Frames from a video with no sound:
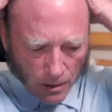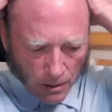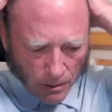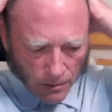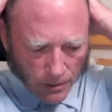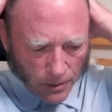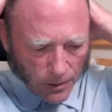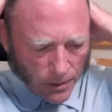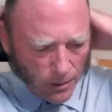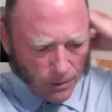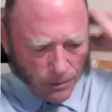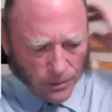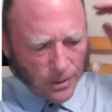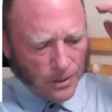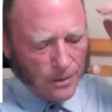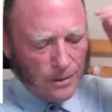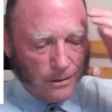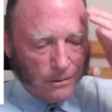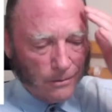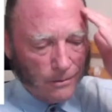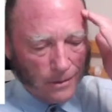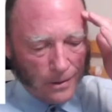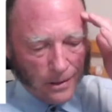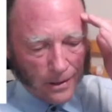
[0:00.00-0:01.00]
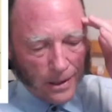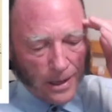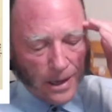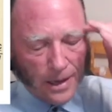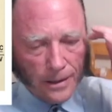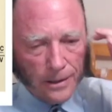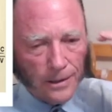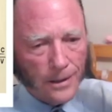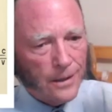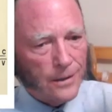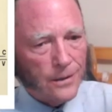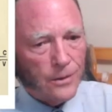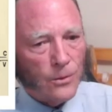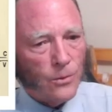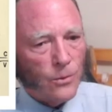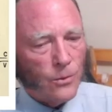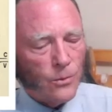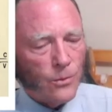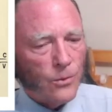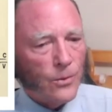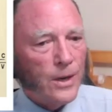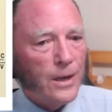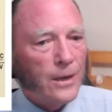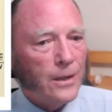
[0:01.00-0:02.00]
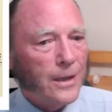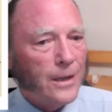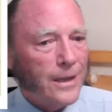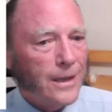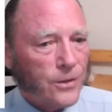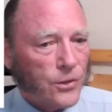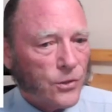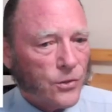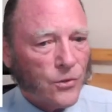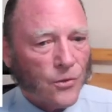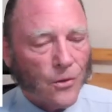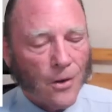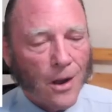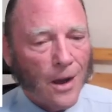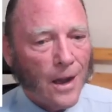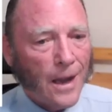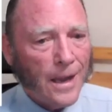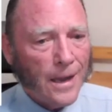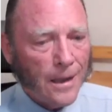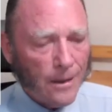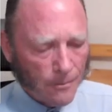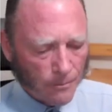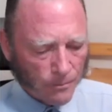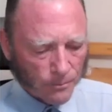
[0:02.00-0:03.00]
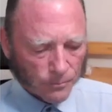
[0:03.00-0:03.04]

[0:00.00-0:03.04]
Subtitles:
Newton, again, didn't really try.